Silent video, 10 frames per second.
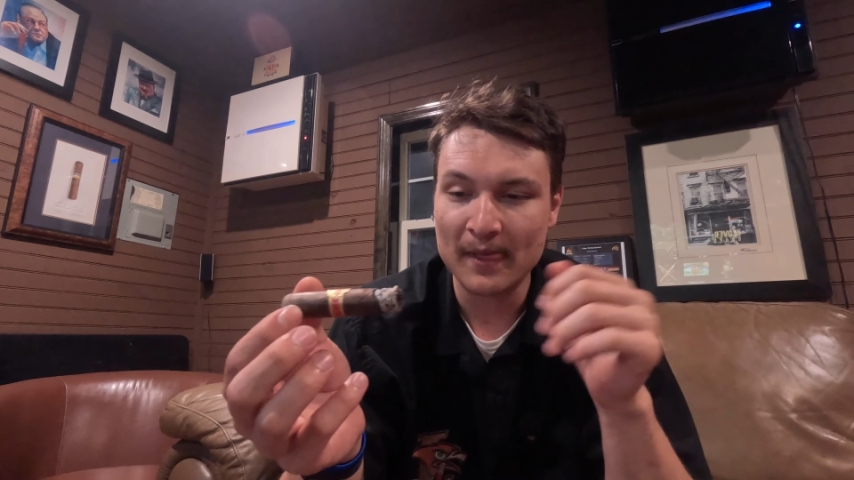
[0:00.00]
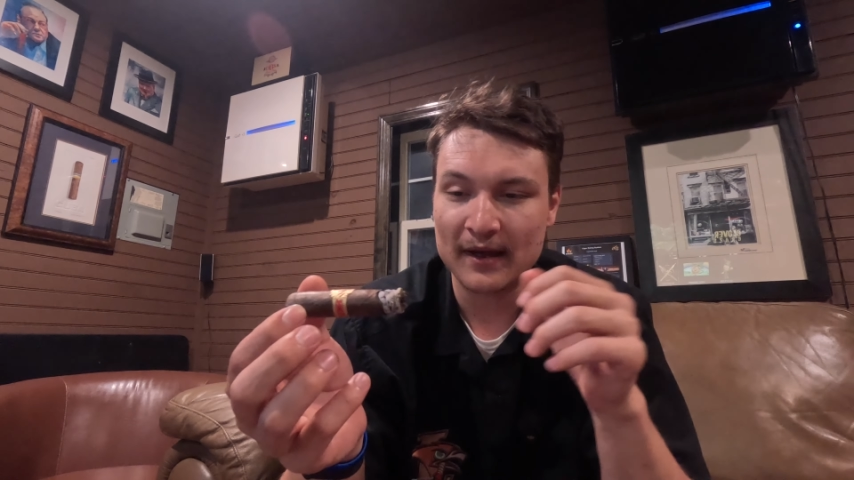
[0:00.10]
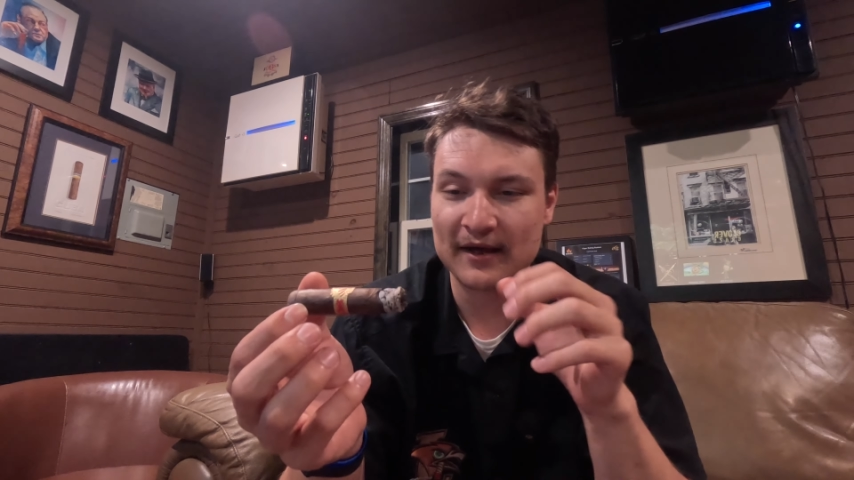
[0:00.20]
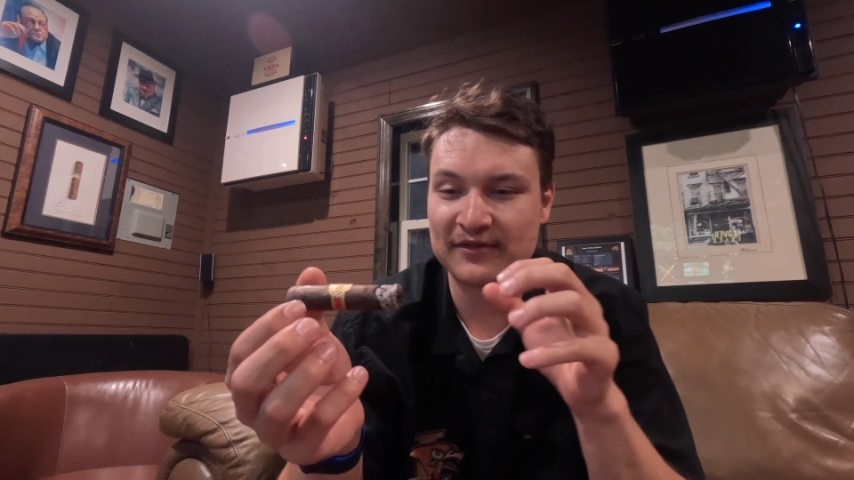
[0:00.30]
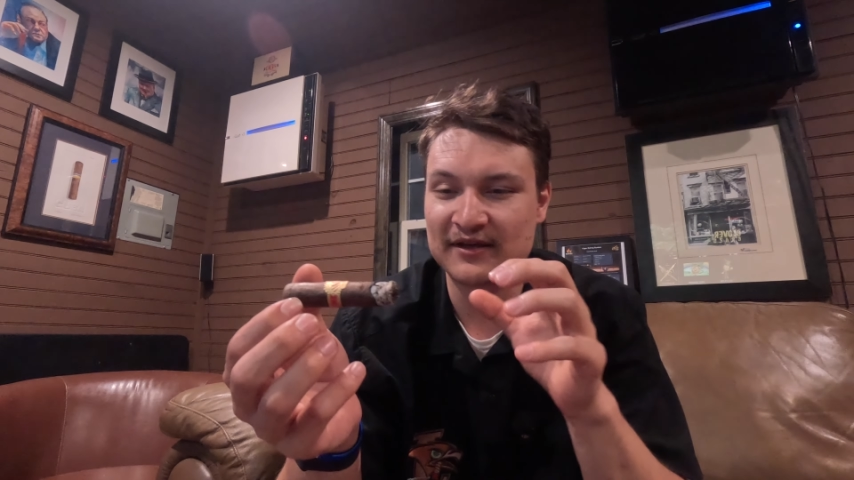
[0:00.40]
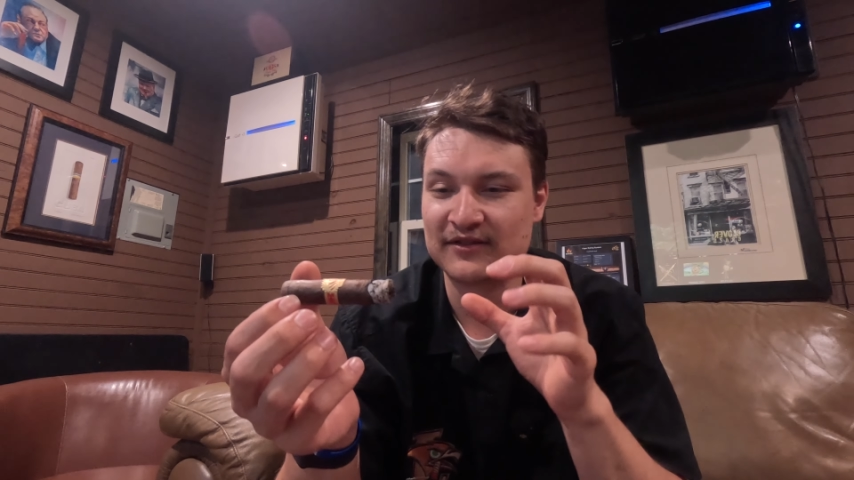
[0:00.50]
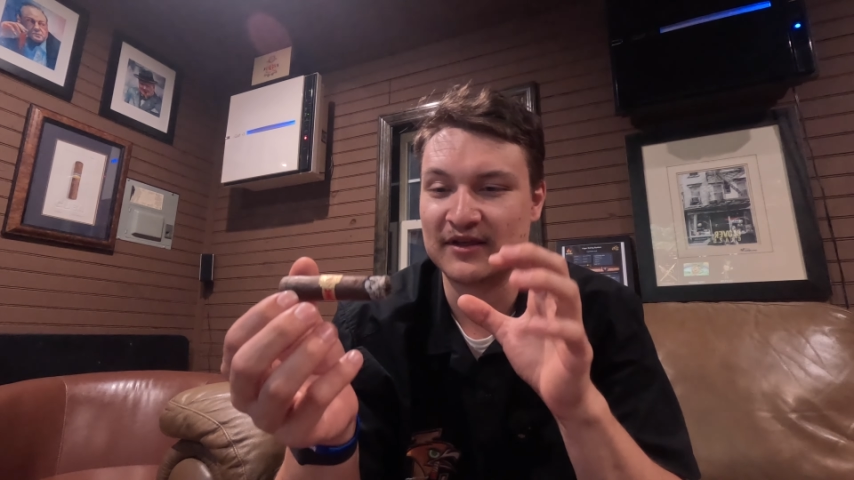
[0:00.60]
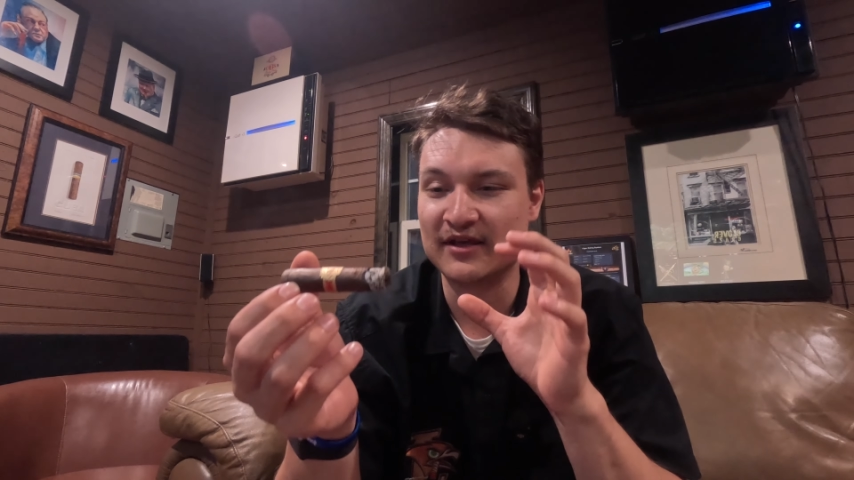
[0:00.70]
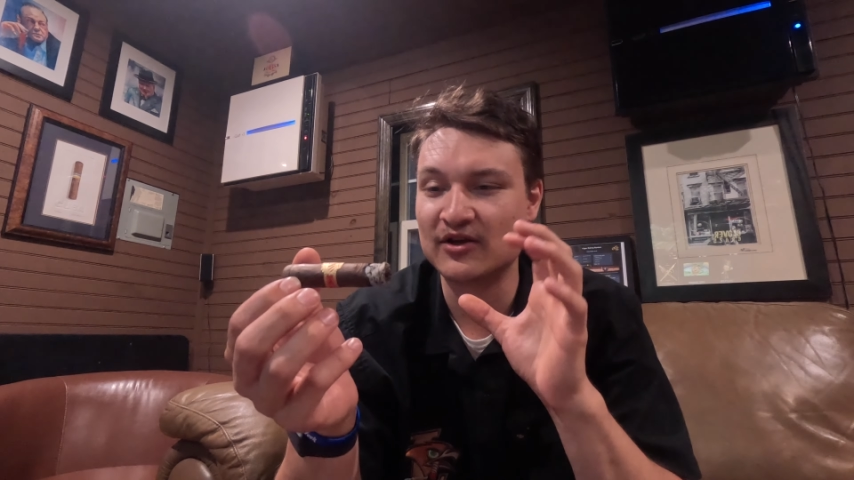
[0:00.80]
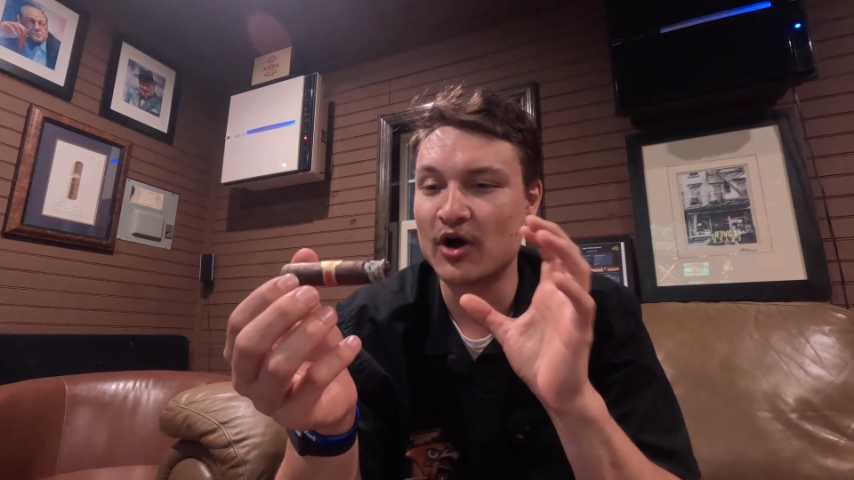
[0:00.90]
I think
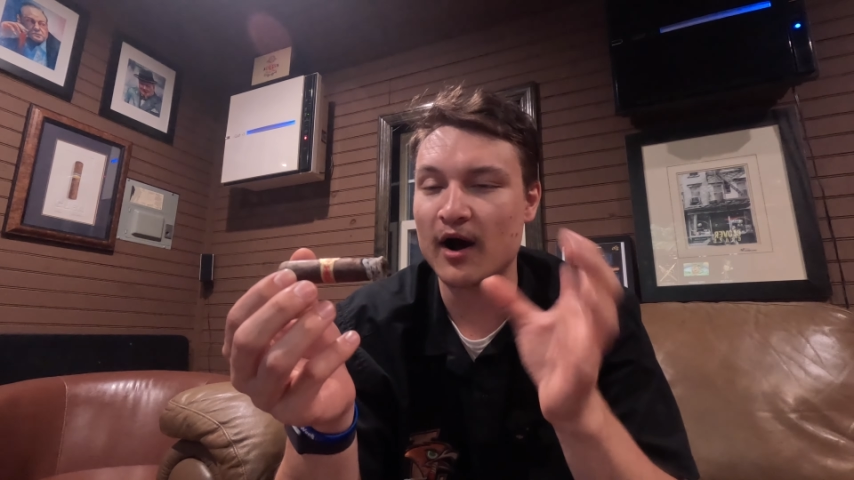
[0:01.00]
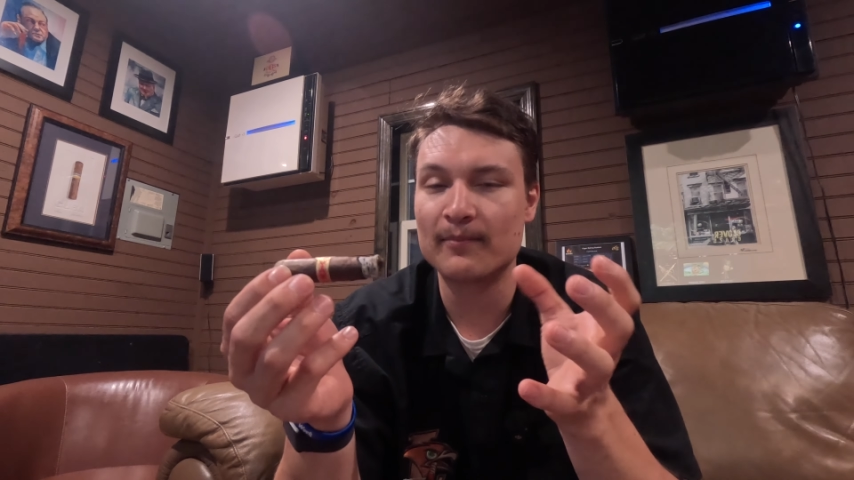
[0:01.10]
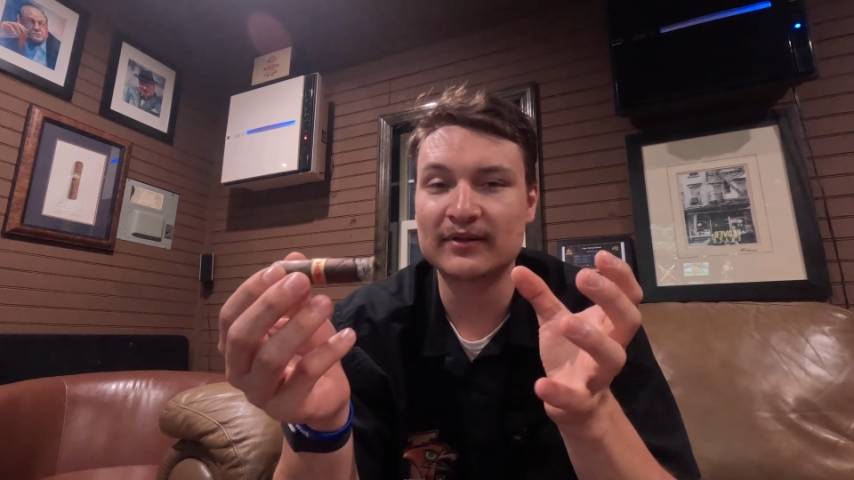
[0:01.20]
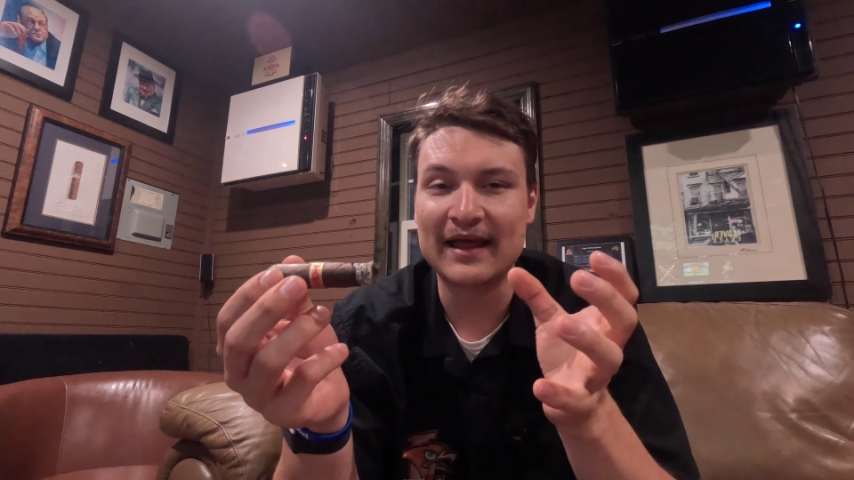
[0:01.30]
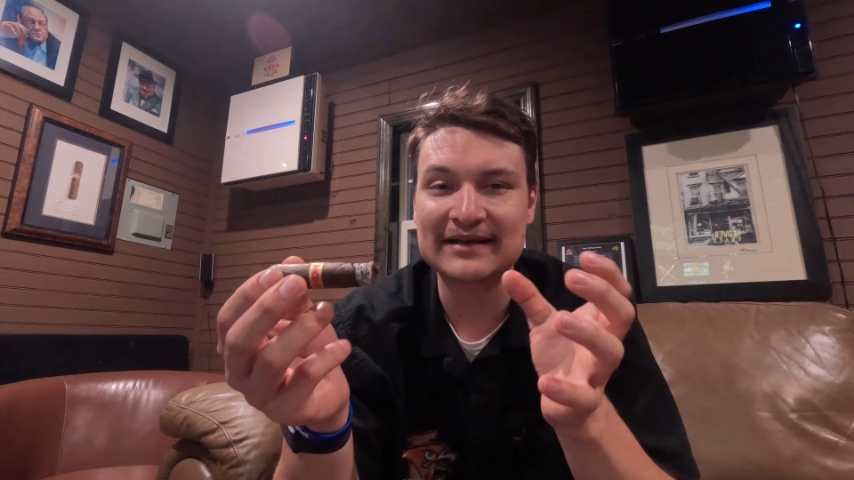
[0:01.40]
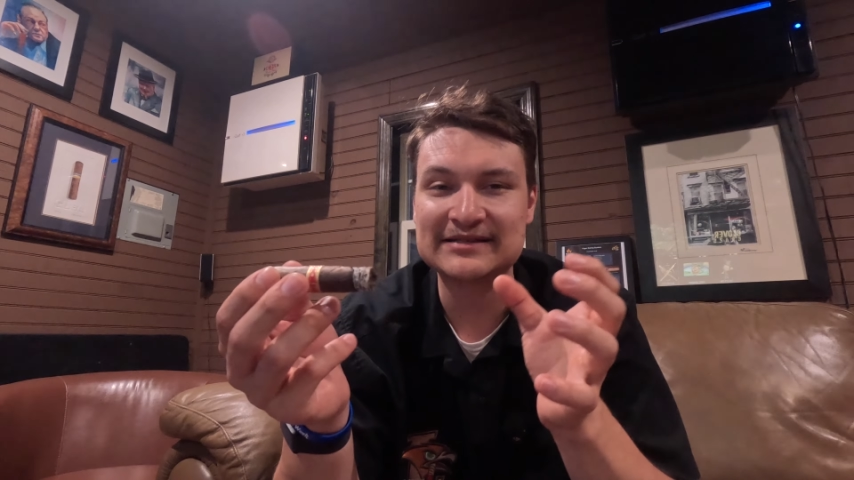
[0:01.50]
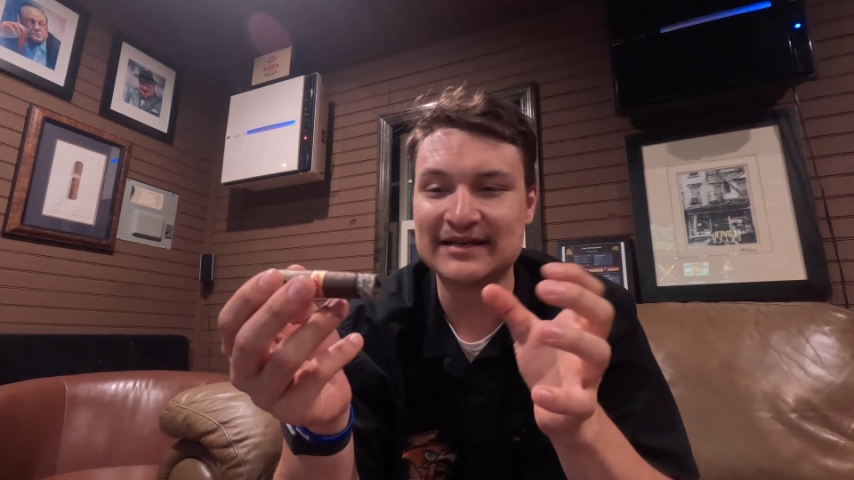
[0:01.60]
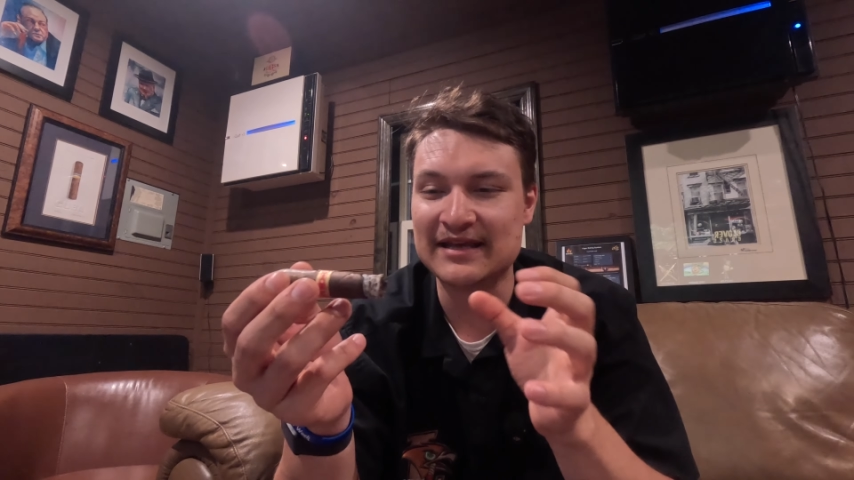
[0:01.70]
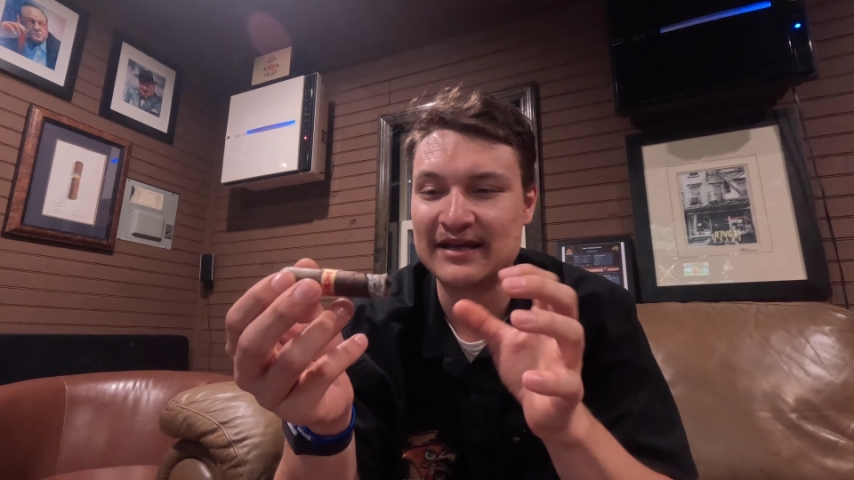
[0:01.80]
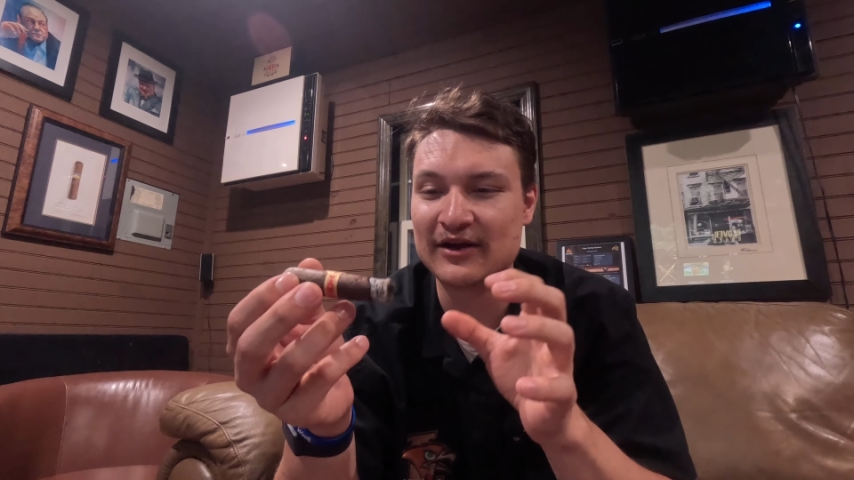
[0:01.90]
the
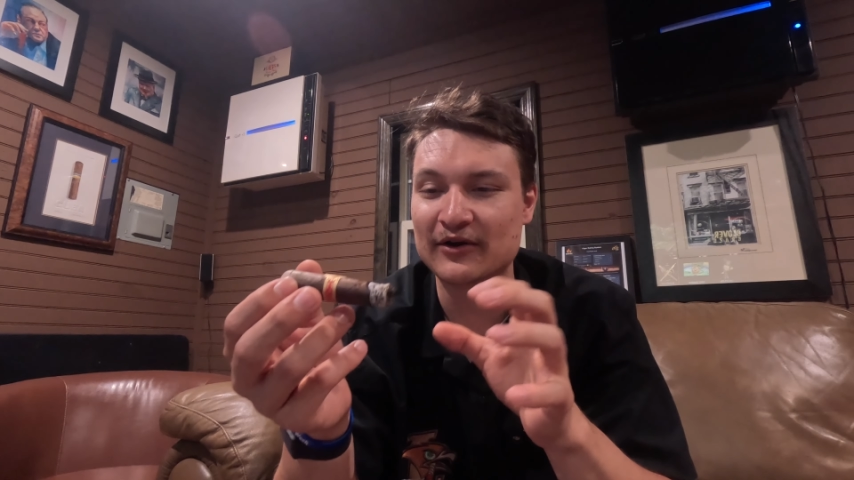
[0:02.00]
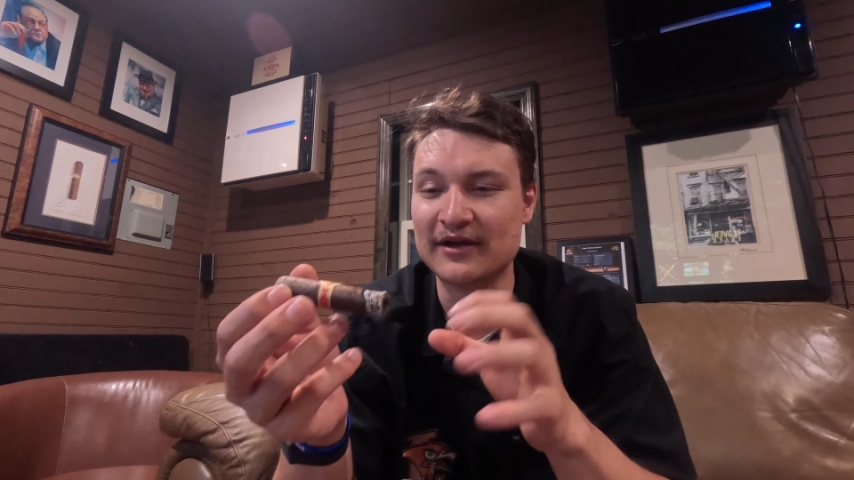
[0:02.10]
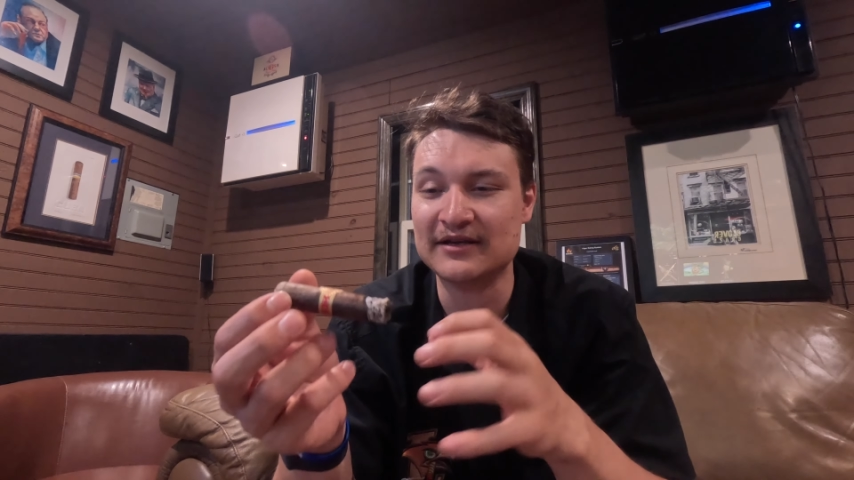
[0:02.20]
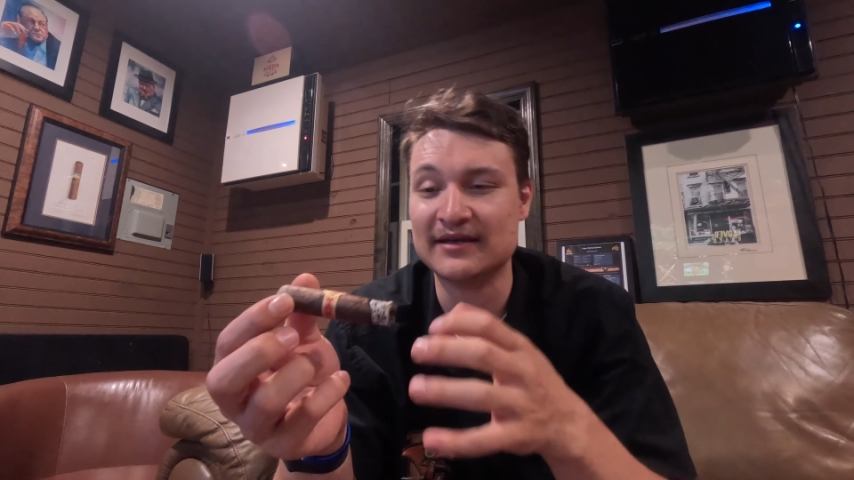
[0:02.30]
complexity here